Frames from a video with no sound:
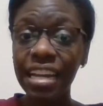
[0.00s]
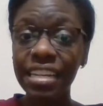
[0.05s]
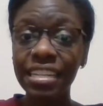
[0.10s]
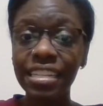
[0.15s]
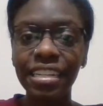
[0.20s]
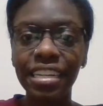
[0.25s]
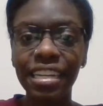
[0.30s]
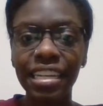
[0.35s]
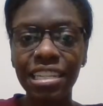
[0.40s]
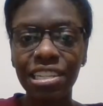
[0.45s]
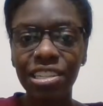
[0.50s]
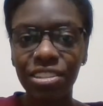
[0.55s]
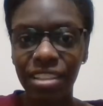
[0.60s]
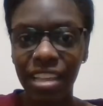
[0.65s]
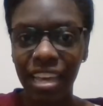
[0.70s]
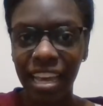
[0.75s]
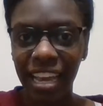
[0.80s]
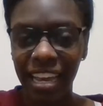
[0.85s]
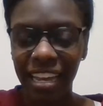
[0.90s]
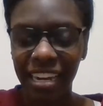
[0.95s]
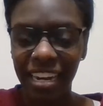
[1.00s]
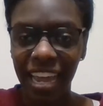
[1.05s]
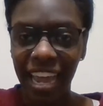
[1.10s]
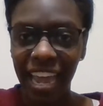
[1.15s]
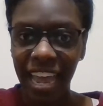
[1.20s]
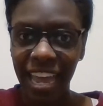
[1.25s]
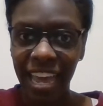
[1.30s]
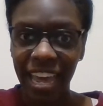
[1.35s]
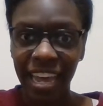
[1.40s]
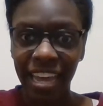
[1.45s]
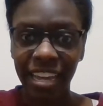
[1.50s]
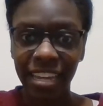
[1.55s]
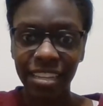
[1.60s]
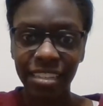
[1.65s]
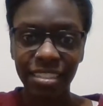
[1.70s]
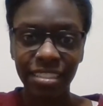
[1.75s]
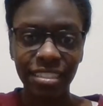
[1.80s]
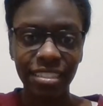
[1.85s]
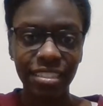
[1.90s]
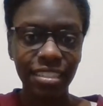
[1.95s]
did enter that
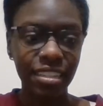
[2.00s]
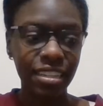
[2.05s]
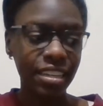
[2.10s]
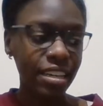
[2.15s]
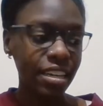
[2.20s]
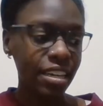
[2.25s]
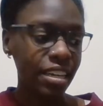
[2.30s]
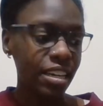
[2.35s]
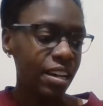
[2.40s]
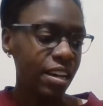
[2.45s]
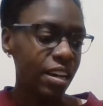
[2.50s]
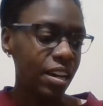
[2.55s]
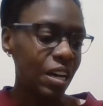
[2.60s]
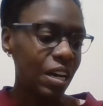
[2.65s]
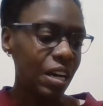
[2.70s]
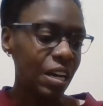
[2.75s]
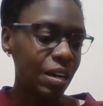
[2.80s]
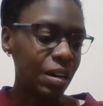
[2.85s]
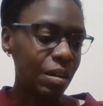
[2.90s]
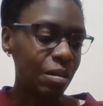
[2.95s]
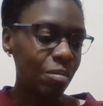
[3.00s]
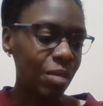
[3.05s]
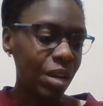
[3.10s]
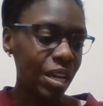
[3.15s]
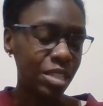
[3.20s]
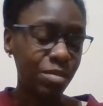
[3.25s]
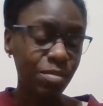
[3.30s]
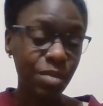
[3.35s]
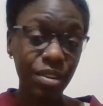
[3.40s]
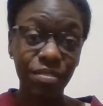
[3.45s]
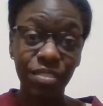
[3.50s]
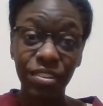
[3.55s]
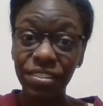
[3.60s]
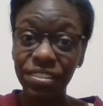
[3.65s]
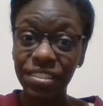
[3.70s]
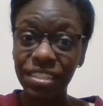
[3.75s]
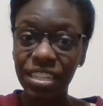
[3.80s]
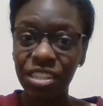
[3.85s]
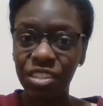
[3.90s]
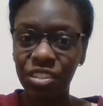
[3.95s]
as my
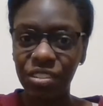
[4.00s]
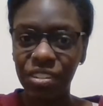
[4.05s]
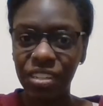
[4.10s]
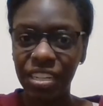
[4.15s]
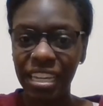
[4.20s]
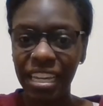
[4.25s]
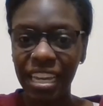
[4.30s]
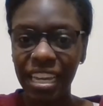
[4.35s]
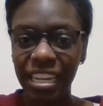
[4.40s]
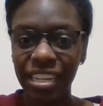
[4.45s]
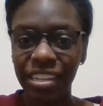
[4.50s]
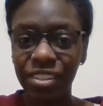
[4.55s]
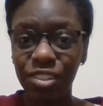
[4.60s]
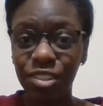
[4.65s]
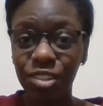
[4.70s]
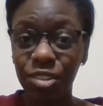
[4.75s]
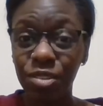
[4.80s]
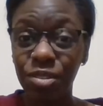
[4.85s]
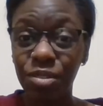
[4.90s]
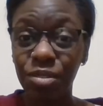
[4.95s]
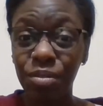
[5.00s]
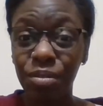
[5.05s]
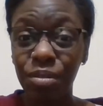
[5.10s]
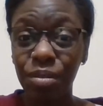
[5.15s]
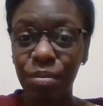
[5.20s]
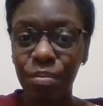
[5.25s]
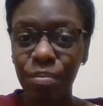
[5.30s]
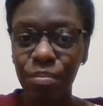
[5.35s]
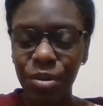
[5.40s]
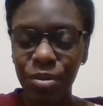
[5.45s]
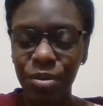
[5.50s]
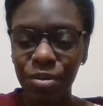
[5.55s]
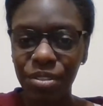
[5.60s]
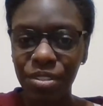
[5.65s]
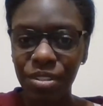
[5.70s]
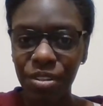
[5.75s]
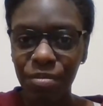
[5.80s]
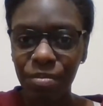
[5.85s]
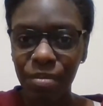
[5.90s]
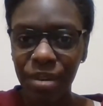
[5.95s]
first entry into
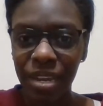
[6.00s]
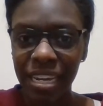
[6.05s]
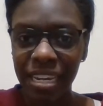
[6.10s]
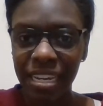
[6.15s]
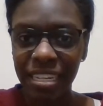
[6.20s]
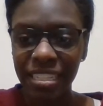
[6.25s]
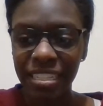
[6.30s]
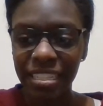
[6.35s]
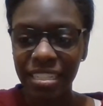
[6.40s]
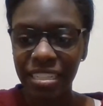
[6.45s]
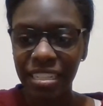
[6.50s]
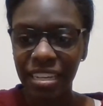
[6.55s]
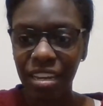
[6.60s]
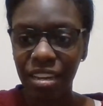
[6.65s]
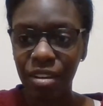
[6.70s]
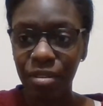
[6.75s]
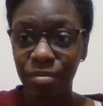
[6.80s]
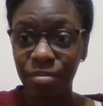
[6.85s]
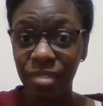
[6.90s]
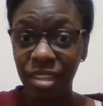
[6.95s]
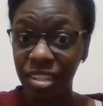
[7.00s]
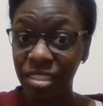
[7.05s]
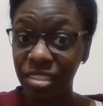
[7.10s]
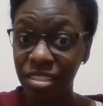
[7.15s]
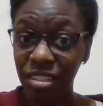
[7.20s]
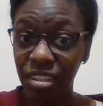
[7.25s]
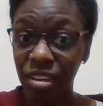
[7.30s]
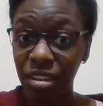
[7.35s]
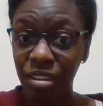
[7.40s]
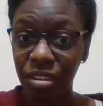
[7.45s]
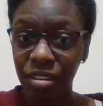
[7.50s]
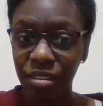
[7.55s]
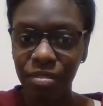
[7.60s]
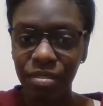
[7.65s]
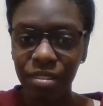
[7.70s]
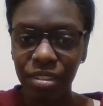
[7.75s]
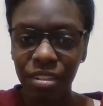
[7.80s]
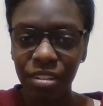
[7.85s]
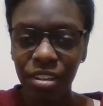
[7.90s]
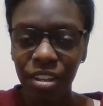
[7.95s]
Moonstone Makes. That's
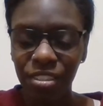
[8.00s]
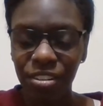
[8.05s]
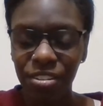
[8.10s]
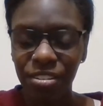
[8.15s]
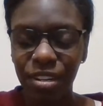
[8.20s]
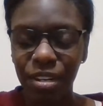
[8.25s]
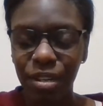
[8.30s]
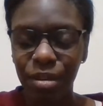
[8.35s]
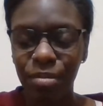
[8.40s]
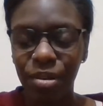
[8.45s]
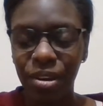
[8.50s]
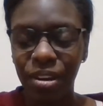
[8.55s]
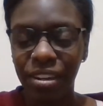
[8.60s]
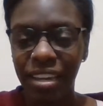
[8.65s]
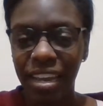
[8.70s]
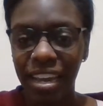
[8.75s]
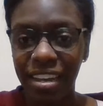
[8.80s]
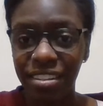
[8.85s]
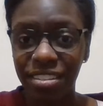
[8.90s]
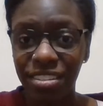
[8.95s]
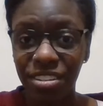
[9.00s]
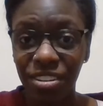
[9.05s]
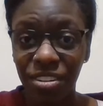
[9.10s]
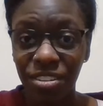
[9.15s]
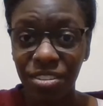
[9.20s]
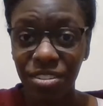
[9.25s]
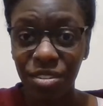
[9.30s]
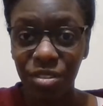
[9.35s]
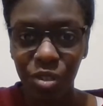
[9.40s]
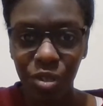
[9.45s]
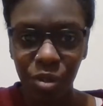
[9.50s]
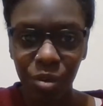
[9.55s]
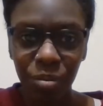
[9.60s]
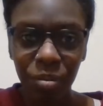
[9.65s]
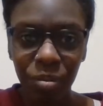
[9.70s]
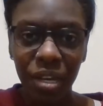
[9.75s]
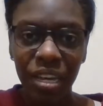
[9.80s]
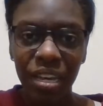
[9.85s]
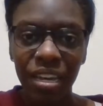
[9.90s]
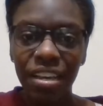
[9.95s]
another knitting podcast here on YouTube.
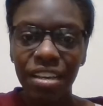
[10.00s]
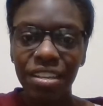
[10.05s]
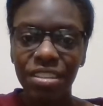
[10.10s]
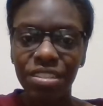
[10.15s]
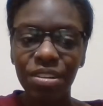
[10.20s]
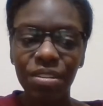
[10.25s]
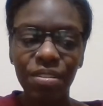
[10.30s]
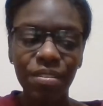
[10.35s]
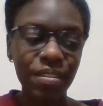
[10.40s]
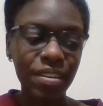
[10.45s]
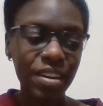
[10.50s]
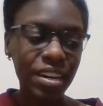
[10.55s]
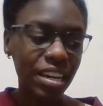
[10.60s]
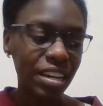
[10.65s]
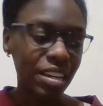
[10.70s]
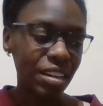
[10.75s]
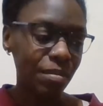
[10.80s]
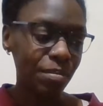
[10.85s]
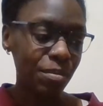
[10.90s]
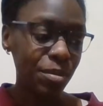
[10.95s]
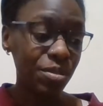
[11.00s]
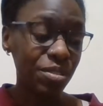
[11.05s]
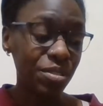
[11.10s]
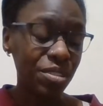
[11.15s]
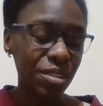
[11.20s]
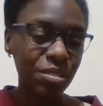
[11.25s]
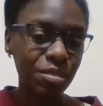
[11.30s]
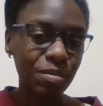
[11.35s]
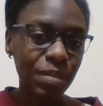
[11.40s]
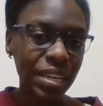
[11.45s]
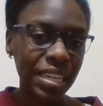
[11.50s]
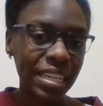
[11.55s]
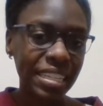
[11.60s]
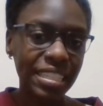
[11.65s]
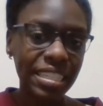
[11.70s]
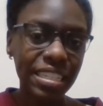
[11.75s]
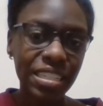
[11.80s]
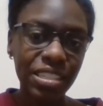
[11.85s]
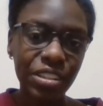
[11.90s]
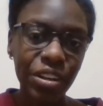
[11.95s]
So Moonstone
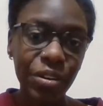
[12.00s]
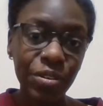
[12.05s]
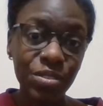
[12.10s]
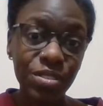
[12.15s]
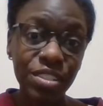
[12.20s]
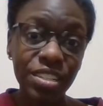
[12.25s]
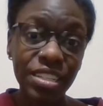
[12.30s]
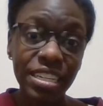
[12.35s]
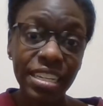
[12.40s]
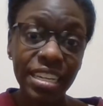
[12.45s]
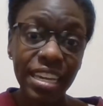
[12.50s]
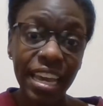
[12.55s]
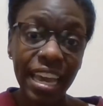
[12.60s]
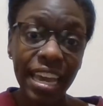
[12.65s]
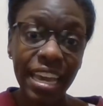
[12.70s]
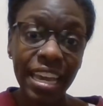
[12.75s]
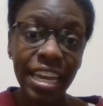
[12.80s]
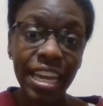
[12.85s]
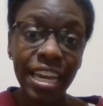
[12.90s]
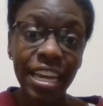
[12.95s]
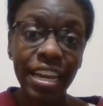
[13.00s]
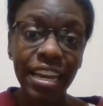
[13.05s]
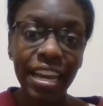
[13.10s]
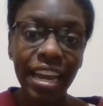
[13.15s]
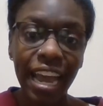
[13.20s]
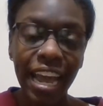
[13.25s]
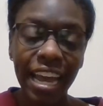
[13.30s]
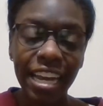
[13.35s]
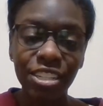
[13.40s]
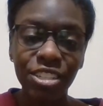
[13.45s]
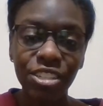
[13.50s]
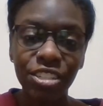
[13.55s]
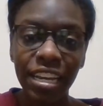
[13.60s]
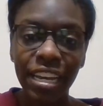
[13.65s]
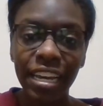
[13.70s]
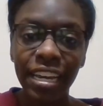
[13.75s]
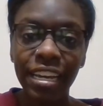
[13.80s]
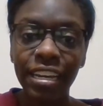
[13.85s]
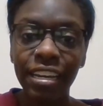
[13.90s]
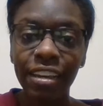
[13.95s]
Makes is hosting a
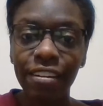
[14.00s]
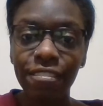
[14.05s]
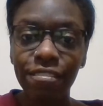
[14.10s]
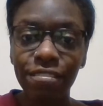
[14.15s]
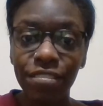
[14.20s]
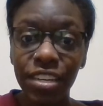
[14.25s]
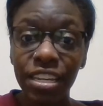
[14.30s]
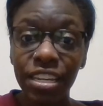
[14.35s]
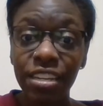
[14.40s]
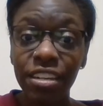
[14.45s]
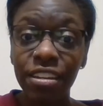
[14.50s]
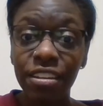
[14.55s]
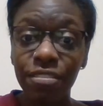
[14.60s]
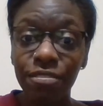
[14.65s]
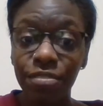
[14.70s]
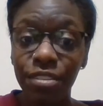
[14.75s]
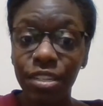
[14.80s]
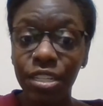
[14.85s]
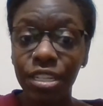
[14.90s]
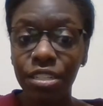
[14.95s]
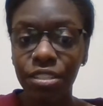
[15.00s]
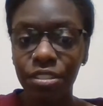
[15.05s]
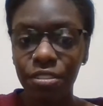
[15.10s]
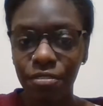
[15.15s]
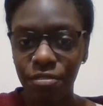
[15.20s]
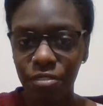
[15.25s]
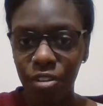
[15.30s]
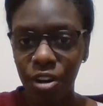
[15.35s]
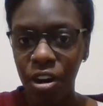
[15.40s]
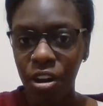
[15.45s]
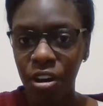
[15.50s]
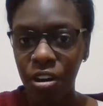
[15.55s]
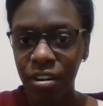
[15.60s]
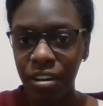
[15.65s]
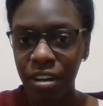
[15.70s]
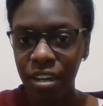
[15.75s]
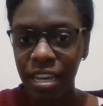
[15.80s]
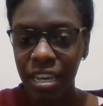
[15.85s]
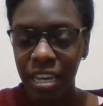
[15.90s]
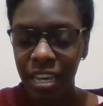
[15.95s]
hashtag
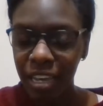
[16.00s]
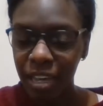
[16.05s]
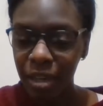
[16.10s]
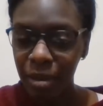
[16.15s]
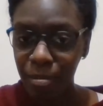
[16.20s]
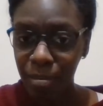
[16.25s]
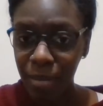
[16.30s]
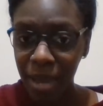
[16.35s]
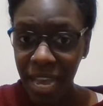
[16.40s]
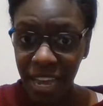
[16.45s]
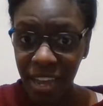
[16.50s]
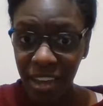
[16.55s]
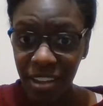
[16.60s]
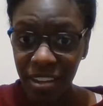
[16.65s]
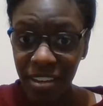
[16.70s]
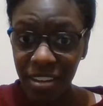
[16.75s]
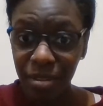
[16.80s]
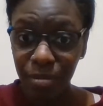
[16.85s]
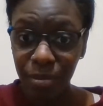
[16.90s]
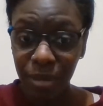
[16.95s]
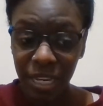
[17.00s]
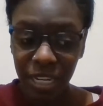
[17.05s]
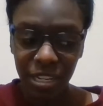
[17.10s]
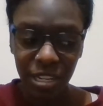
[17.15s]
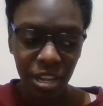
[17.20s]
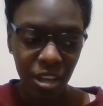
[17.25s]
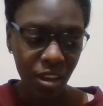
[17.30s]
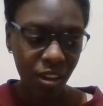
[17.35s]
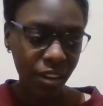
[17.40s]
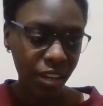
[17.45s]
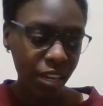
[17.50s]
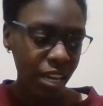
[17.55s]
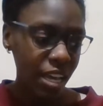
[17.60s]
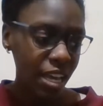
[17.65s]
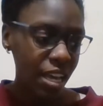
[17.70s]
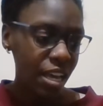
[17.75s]
FinFixFrogMal make along.